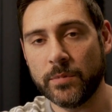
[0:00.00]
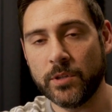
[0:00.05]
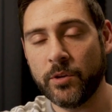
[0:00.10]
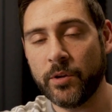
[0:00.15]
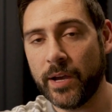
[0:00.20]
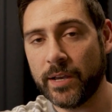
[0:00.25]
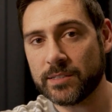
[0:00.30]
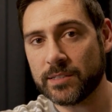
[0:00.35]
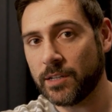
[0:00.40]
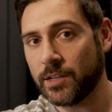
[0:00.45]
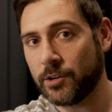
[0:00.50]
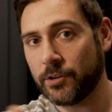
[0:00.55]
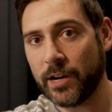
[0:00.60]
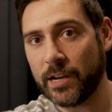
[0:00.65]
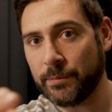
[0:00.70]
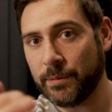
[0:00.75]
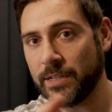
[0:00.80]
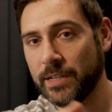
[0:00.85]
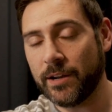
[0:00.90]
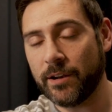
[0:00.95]
You guys can
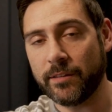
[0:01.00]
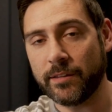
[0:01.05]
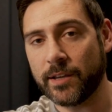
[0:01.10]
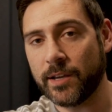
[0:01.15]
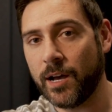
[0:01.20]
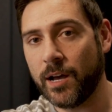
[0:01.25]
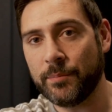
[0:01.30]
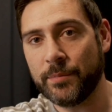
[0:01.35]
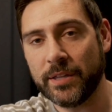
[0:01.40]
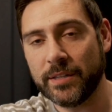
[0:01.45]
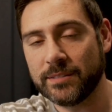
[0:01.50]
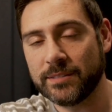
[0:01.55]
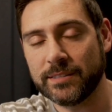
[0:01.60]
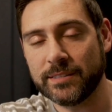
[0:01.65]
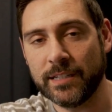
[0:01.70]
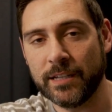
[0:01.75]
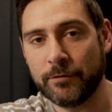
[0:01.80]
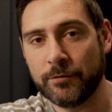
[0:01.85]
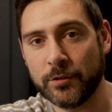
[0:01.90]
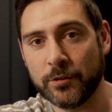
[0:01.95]
correct me down in the
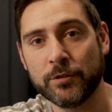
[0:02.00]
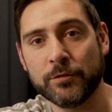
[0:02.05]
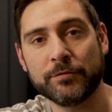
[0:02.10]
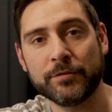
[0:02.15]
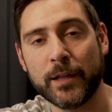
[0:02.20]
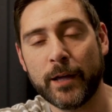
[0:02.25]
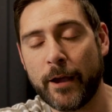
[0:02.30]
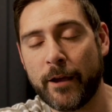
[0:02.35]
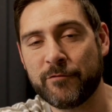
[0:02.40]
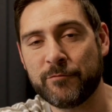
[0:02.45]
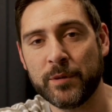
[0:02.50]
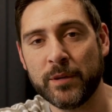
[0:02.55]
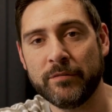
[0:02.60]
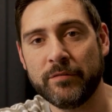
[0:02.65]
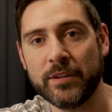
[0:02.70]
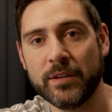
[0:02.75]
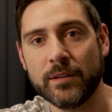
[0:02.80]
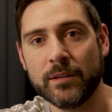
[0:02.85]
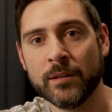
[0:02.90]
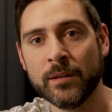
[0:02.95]
comments if you do fly
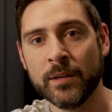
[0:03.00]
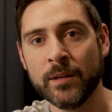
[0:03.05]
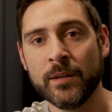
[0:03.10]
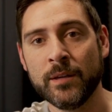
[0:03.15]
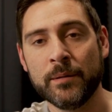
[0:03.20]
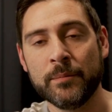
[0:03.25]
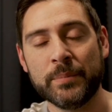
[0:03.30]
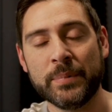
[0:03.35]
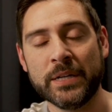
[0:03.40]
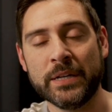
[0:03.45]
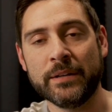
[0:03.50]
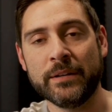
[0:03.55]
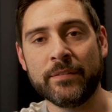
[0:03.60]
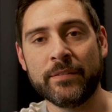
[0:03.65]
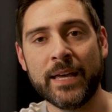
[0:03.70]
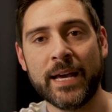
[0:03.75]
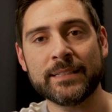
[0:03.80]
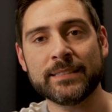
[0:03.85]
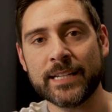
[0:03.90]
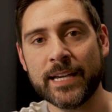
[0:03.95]
FPV,
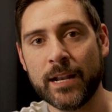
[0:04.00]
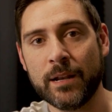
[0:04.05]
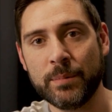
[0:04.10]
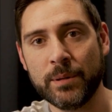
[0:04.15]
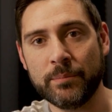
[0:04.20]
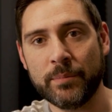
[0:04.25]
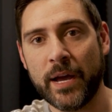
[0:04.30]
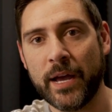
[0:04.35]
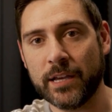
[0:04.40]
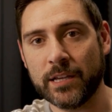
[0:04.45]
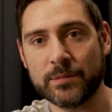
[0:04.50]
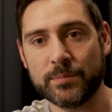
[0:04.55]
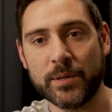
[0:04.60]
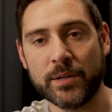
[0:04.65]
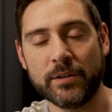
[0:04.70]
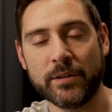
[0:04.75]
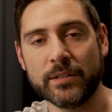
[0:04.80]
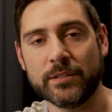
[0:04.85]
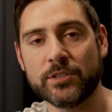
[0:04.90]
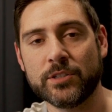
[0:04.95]
But that's kind of been my
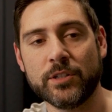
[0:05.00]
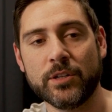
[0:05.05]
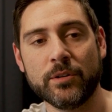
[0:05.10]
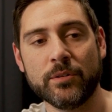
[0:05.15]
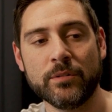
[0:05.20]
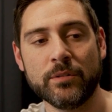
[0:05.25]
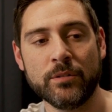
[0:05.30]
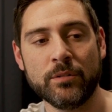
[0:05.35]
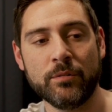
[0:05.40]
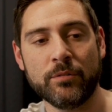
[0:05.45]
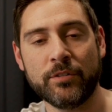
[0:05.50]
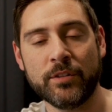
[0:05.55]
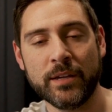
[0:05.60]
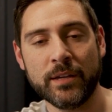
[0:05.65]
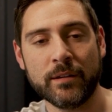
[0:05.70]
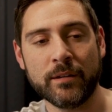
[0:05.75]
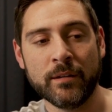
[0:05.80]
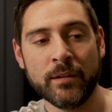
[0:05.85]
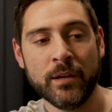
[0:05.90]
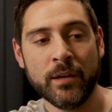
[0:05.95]
experience. You know, you
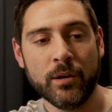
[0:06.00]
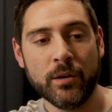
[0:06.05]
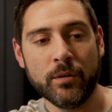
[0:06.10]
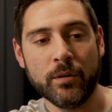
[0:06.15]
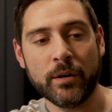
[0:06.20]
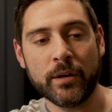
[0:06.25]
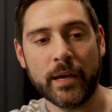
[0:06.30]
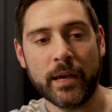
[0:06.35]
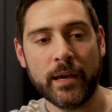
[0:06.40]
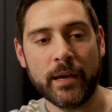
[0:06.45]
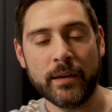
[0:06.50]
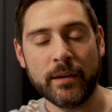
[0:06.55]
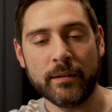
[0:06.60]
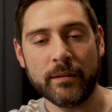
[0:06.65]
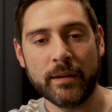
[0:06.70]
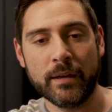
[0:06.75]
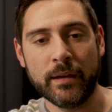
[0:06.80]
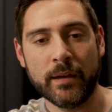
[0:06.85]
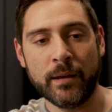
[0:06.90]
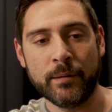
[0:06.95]
think,
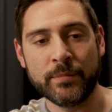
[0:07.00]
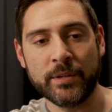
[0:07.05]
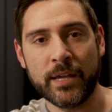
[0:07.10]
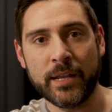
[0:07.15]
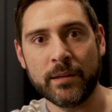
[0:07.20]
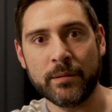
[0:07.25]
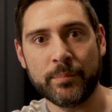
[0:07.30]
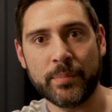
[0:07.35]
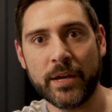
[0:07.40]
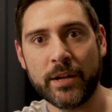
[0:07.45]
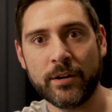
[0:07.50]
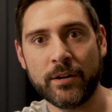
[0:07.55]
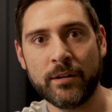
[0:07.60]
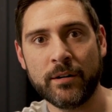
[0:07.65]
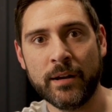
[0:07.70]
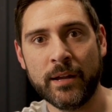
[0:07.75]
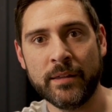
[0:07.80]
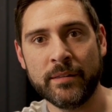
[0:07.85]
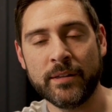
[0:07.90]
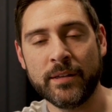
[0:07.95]
okay, I'm getting
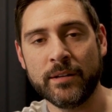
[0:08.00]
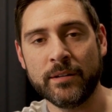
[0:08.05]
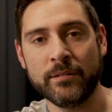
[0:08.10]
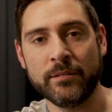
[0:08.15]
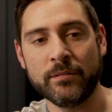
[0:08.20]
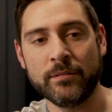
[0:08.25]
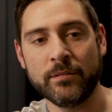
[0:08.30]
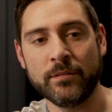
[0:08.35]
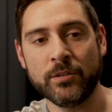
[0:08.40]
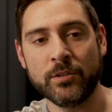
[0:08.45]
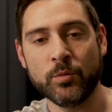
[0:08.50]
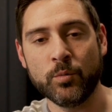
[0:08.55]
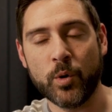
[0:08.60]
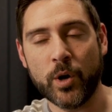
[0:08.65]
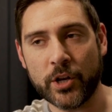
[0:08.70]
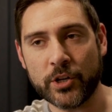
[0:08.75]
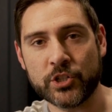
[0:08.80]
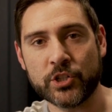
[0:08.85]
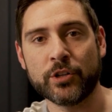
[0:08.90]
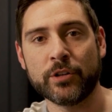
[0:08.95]
better, and then you
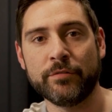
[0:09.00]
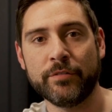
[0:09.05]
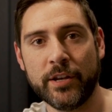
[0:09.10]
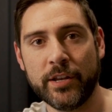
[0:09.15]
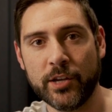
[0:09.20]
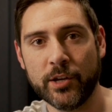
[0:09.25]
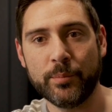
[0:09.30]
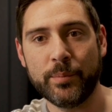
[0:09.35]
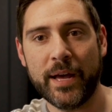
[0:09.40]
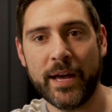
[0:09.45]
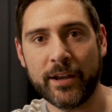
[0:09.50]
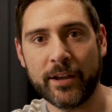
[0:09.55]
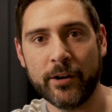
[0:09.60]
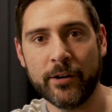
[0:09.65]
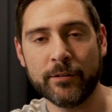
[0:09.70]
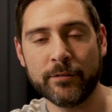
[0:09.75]
watch your video back